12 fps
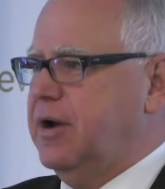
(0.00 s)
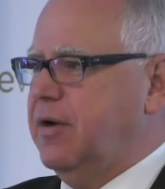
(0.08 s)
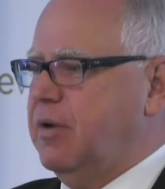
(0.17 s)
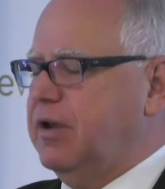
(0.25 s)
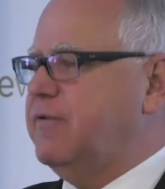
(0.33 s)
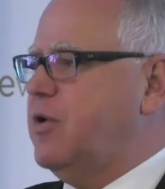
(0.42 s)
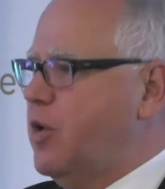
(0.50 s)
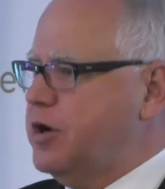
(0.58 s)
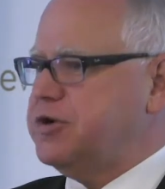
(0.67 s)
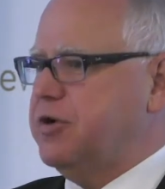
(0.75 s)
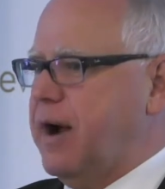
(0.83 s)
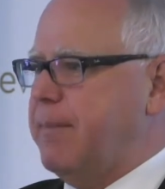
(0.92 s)
well, of
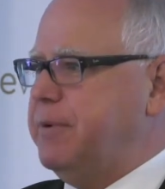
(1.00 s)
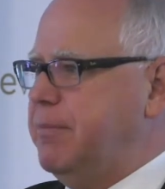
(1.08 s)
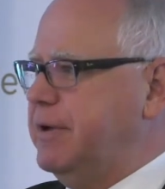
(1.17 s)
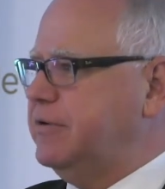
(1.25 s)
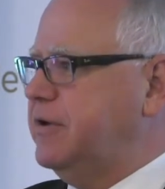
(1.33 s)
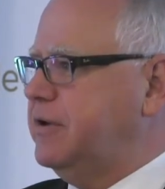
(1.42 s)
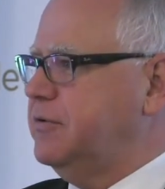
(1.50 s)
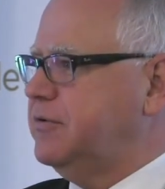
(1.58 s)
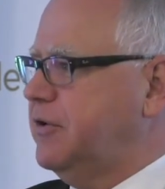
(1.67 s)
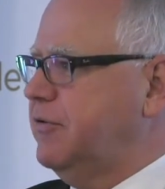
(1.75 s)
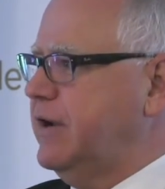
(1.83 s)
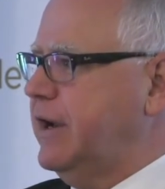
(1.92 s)
course you're optimistic. You
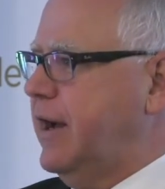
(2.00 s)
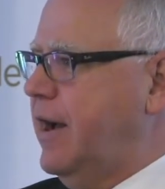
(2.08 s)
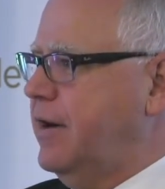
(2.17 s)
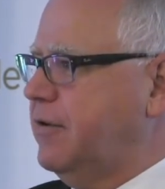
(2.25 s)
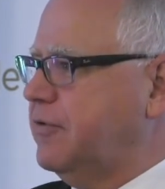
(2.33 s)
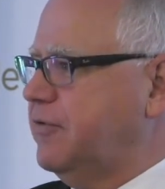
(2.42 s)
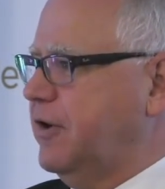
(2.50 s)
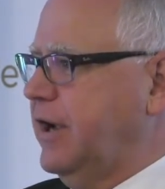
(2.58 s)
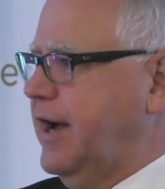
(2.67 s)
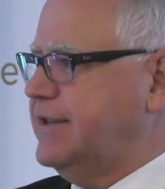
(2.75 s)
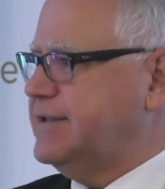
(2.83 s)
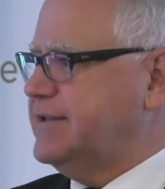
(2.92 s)
serve in Congress, for
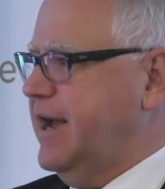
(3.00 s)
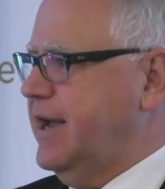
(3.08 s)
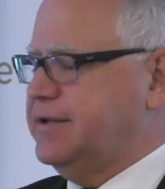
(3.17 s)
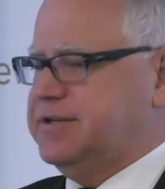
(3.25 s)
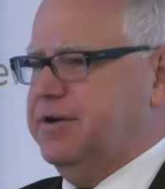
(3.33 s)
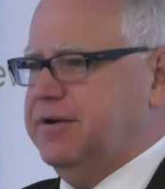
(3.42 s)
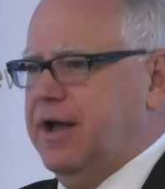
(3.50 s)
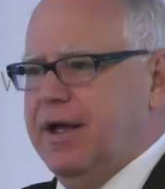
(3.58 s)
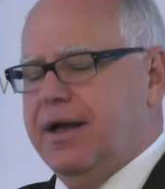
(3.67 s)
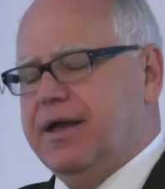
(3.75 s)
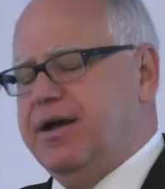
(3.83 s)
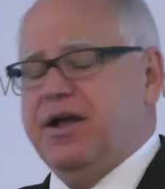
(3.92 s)
God's sakes. You
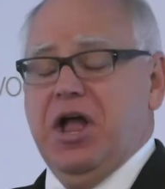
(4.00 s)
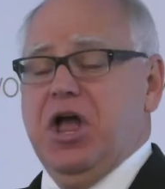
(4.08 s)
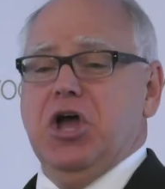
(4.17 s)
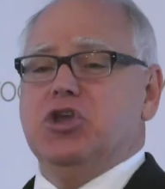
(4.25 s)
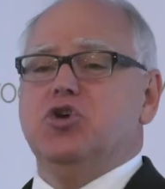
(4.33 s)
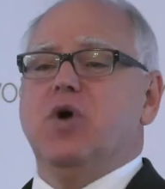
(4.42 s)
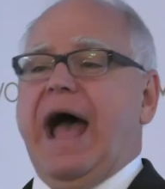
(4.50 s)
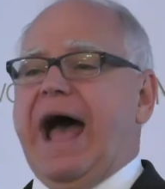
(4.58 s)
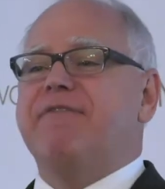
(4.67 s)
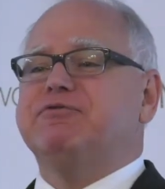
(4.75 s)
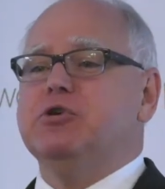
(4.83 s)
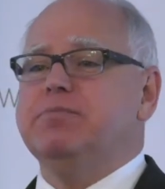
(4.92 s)

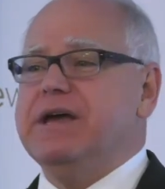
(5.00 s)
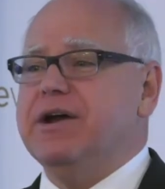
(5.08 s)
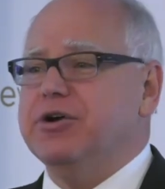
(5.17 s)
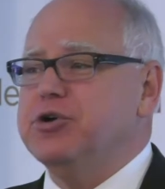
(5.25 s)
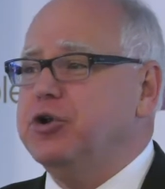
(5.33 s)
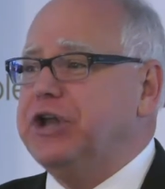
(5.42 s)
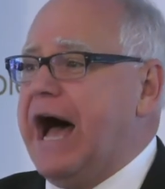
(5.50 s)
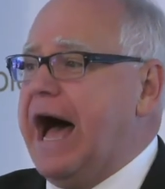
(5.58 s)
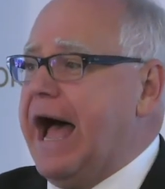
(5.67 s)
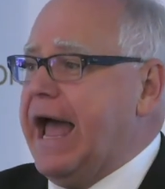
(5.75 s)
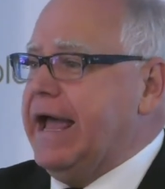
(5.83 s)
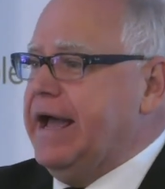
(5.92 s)
have to be or you'll
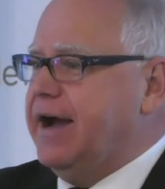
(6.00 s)
die.